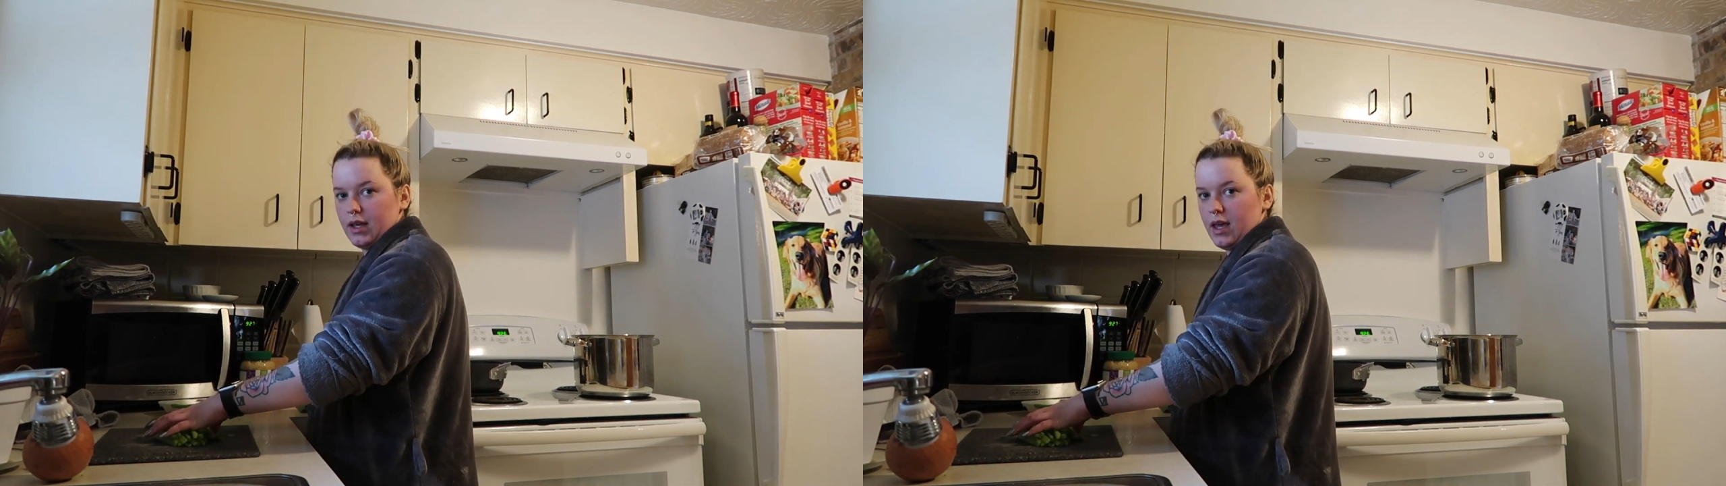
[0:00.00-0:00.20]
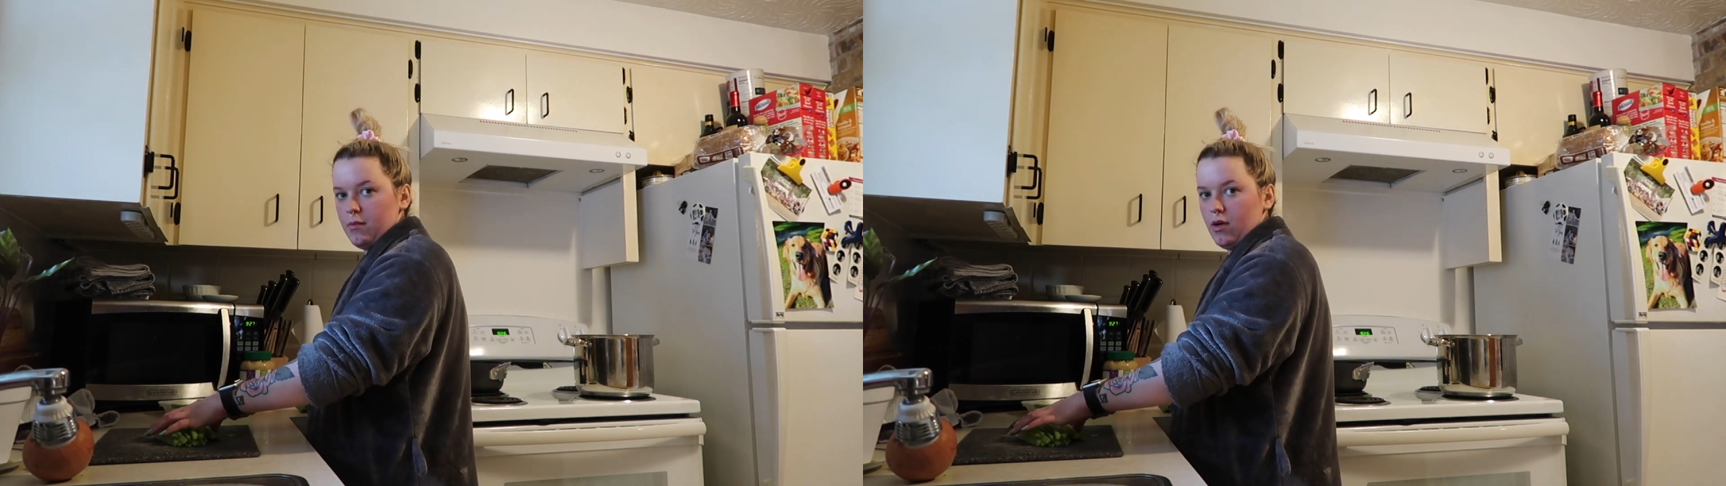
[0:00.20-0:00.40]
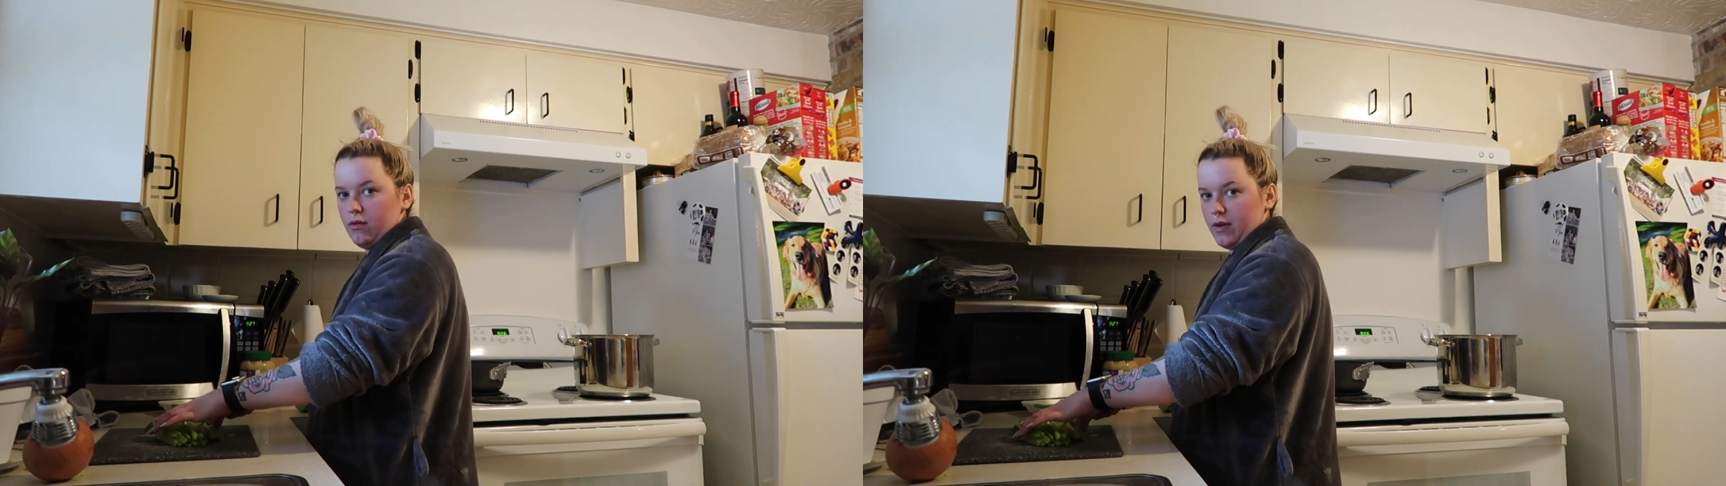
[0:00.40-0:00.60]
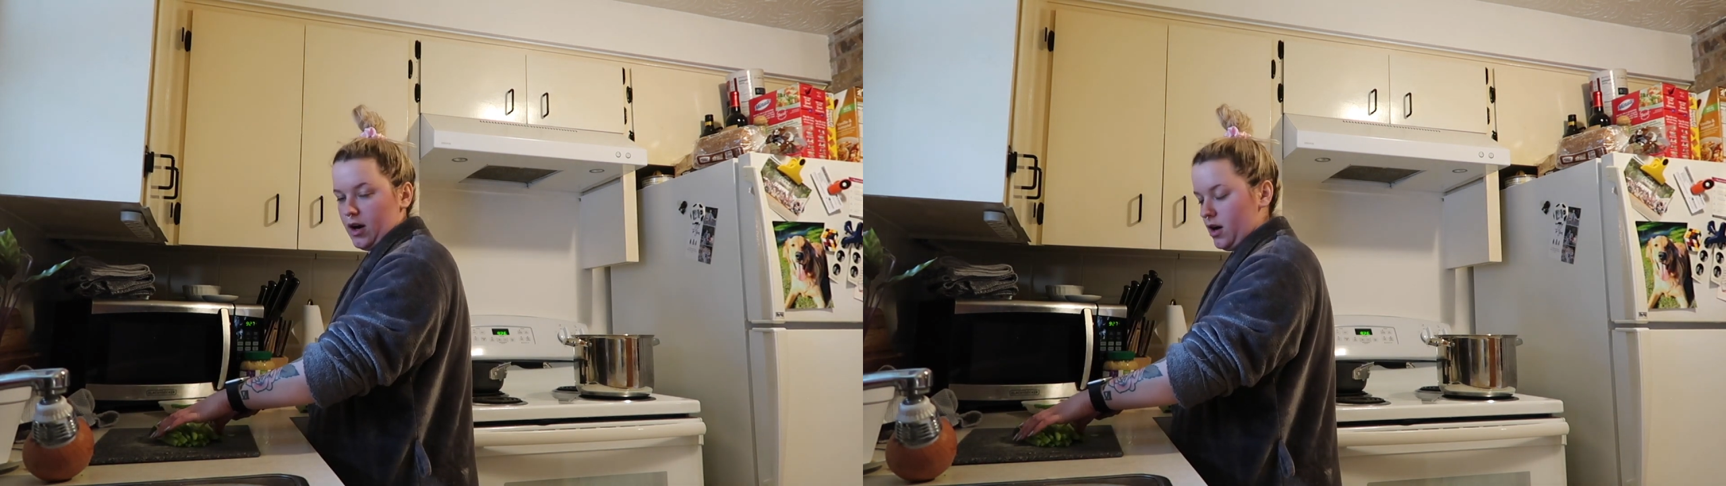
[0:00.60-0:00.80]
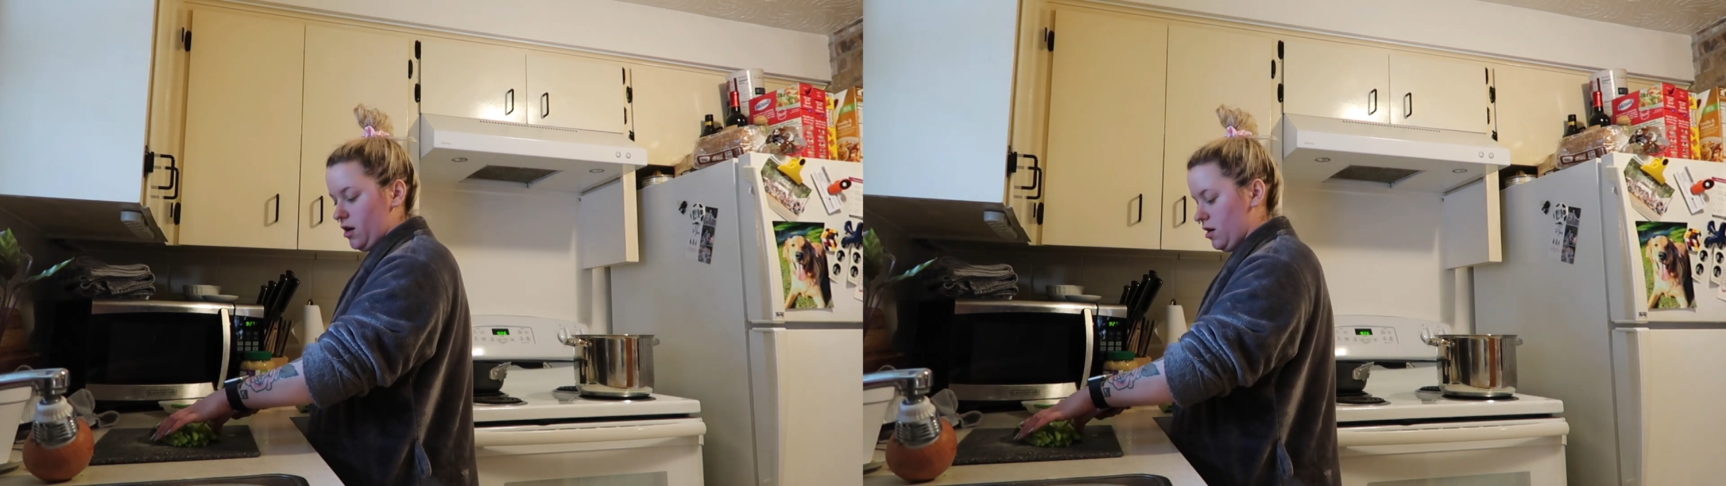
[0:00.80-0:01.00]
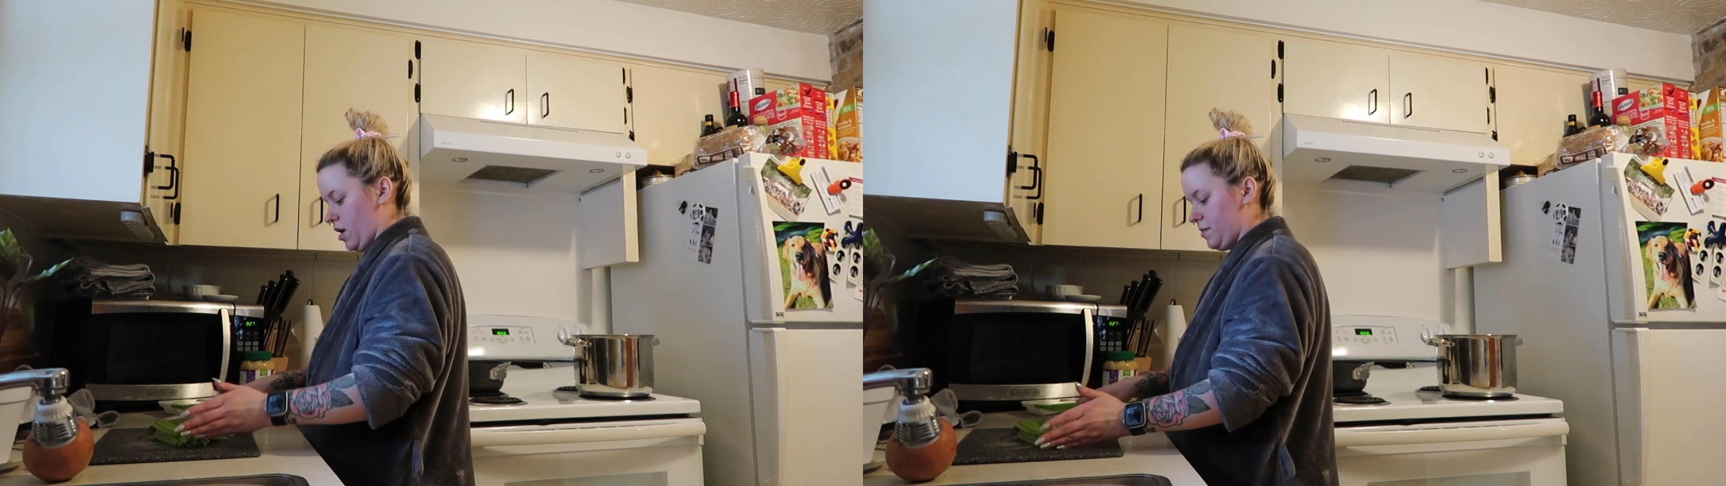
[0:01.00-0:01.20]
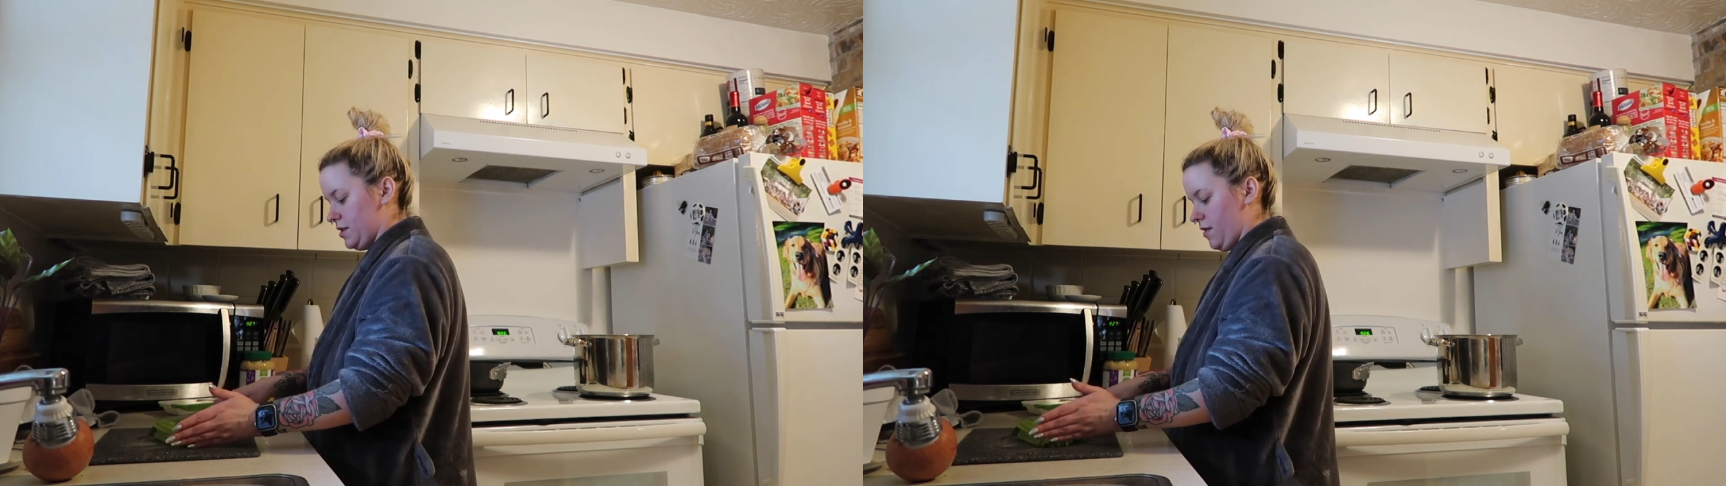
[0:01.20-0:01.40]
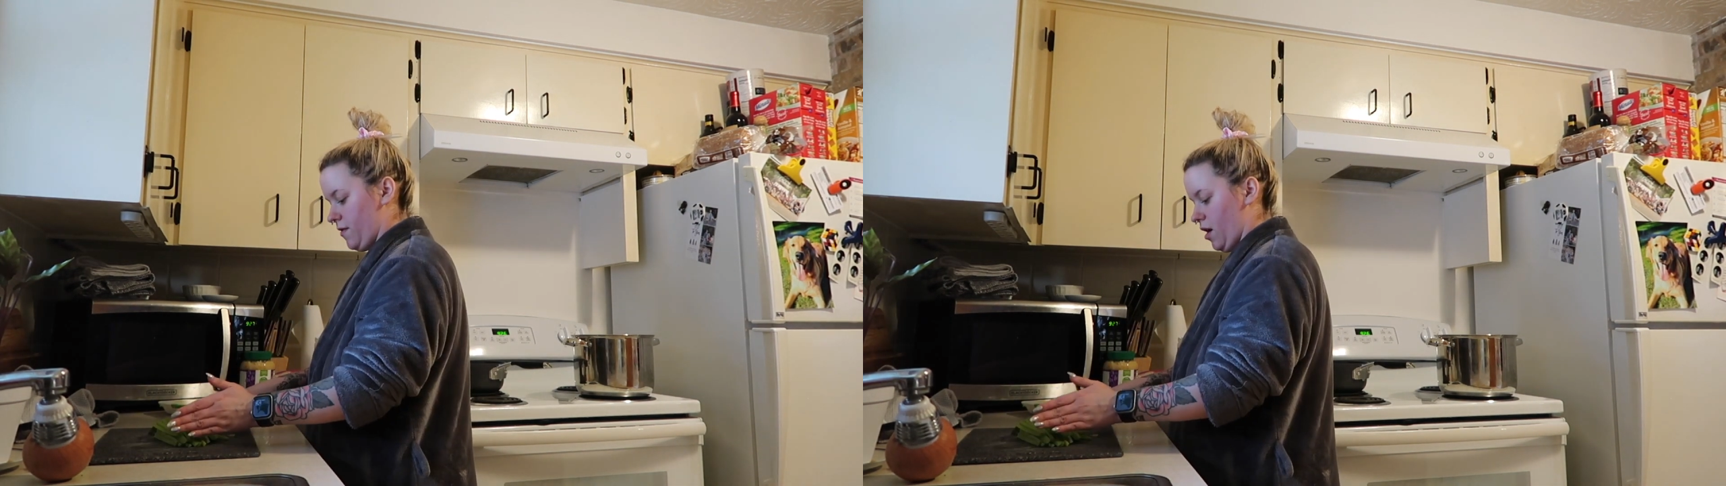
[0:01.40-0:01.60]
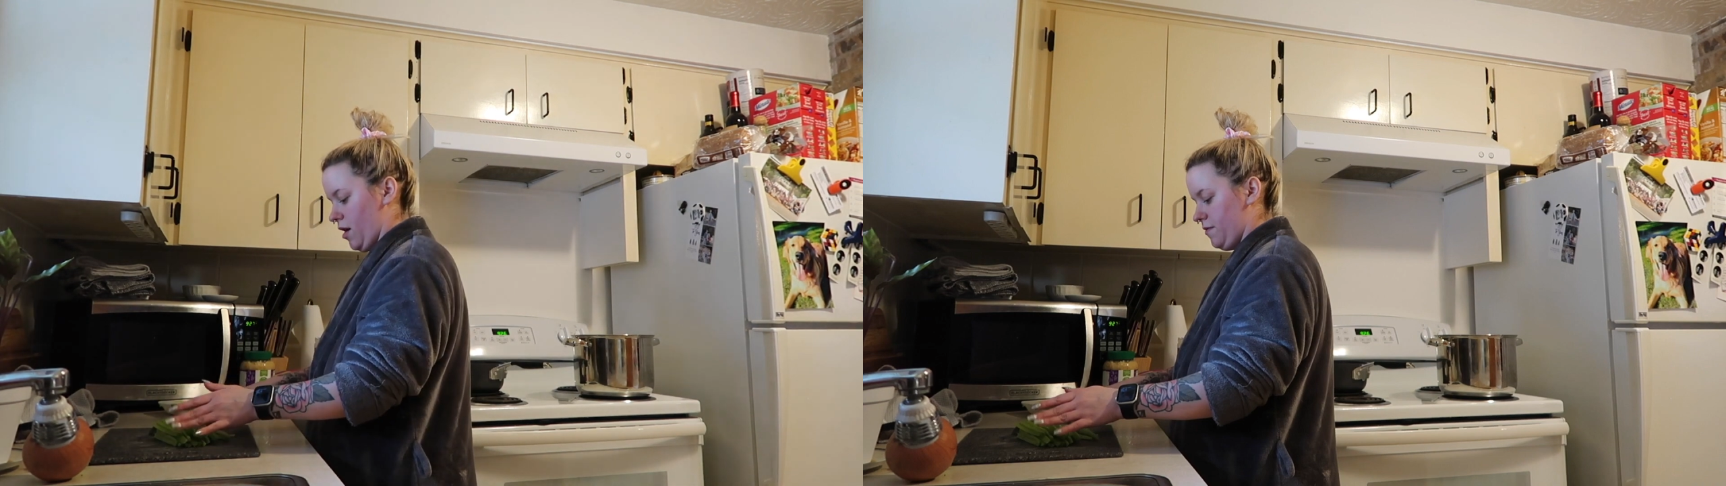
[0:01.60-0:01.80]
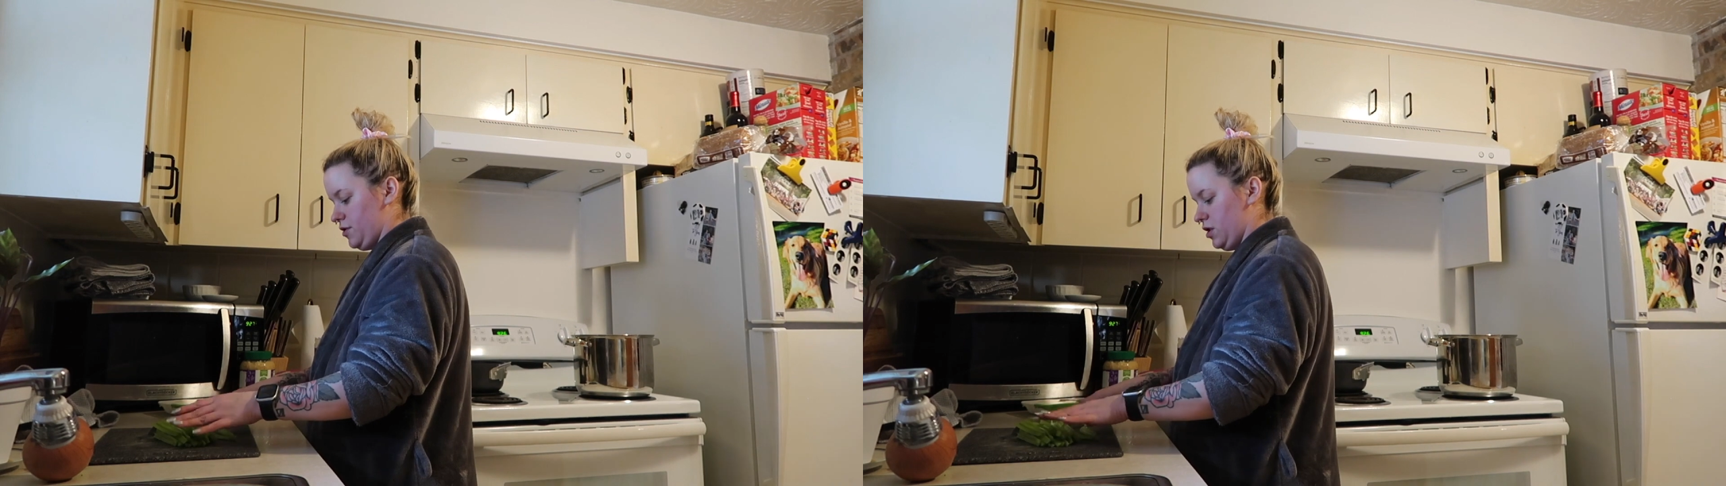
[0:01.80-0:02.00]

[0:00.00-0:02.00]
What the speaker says: came over, dropped stuff off,